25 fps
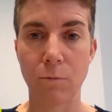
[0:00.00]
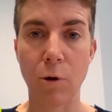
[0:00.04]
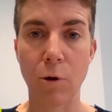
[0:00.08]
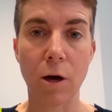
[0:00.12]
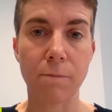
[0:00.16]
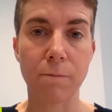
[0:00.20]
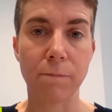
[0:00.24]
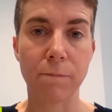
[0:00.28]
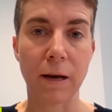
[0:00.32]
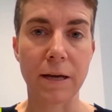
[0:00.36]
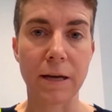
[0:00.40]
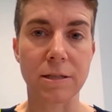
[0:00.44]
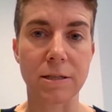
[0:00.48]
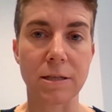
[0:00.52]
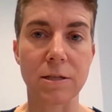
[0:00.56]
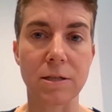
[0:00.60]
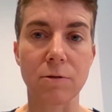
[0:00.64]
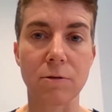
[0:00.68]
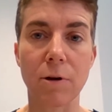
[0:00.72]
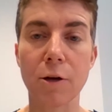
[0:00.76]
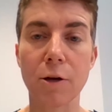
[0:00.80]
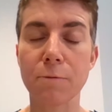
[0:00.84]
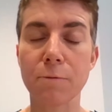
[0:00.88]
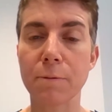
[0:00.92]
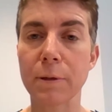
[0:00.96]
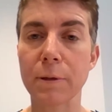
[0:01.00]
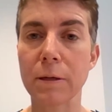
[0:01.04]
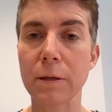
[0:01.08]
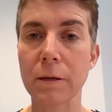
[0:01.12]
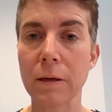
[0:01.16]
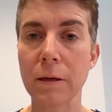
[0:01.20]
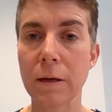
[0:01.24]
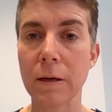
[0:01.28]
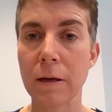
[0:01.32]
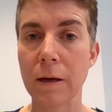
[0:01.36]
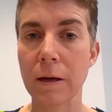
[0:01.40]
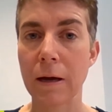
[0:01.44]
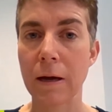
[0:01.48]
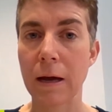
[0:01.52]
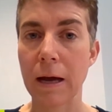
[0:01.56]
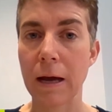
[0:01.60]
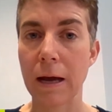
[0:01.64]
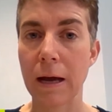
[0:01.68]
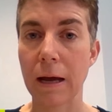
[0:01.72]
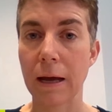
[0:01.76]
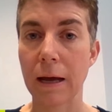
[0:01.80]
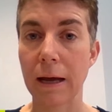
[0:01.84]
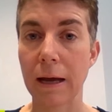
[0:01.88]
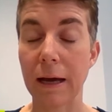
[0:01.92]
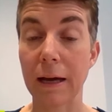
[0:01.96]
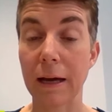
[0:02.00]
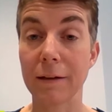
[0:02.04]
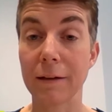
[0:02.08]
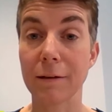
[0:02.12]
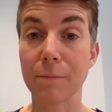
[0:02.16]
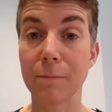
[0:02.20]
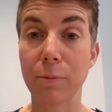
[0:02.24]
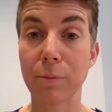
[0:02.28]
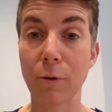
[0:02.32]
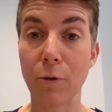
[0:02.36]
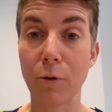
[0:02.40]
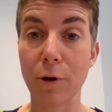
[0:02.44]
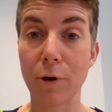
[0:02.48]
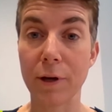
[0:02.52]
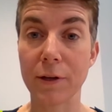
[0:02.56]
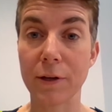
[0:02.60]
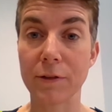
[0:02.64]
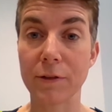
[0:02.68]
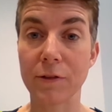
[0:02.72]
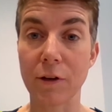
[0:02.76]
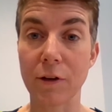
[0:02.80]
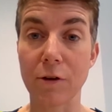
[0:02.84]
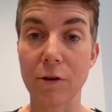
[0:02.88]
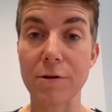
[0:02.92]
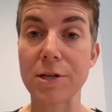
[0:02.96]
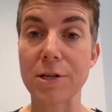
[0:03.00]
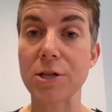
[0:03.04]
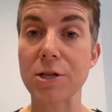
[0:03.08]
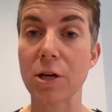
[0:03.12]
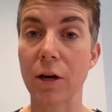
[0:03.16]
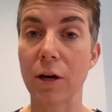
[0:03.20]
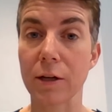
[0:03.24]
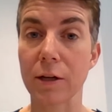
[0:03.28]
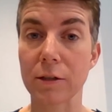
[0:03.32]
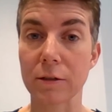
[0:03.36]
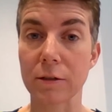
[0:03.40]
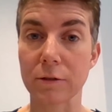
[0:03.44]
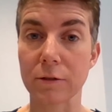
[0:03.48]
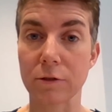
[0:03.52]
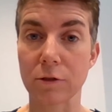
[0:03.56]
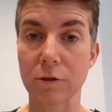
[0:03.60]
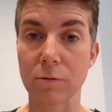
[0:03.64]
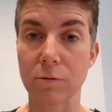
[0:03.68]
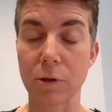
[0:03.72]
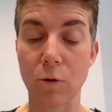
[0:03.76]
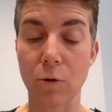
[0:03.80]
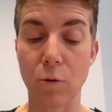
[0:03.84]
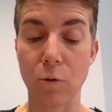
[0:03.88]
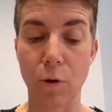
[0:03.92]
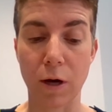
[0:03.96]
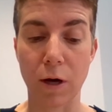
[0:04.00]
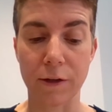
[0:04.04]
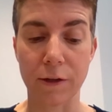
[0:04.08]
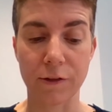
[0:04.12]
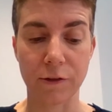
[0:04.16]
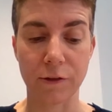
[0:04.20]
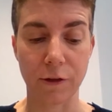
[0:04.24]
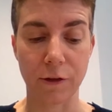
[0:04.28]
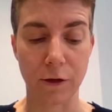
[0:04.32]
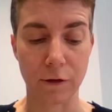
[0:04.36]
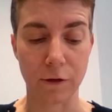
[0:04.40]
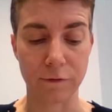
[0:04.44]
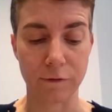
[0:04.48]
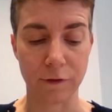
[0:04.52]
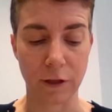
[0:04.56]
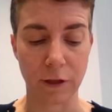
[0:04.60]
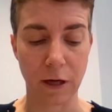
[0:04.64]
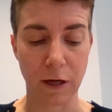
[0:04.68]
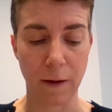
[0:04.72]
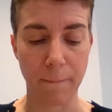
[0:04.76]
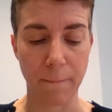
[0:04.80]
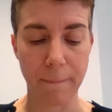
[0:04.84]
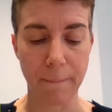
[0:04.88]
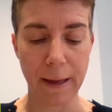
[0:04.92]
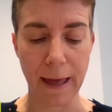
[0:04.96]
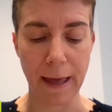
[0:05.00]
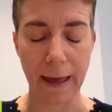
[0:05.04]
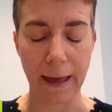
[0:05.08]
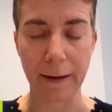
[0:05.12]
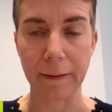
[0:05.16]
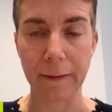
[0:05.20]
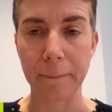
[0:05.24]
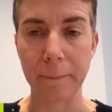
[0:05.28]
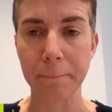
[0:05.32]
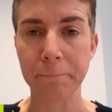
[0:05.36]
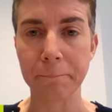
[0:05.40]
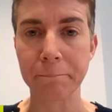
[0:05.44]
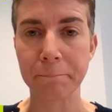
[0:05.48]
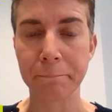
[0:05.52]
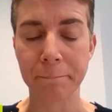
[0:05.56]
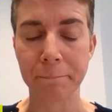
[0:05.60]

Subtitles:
Workplaces are open and employers are entitled to require staff to come back.